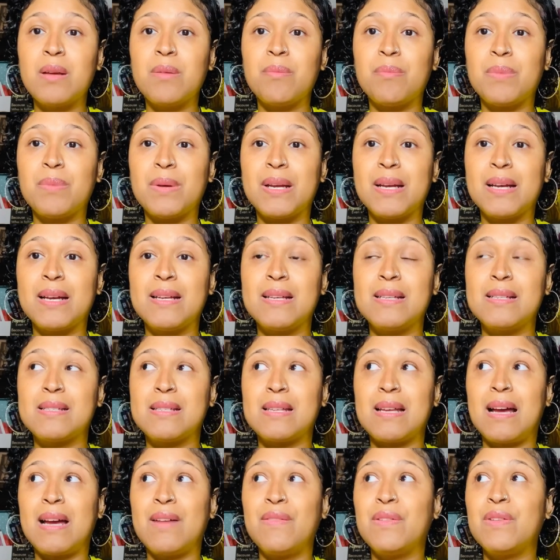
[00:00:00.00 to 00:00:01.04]
because
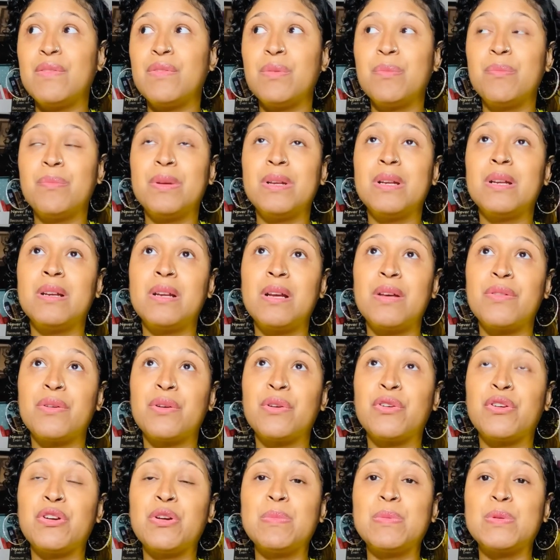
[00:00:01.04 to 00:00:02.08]
I've even been in other
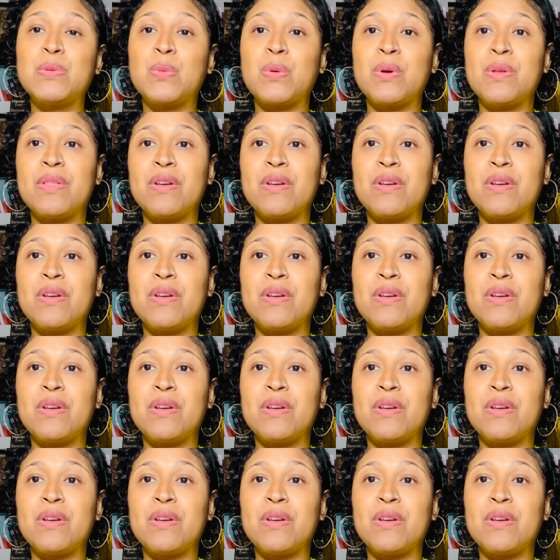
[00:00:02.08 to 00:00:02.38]
groups where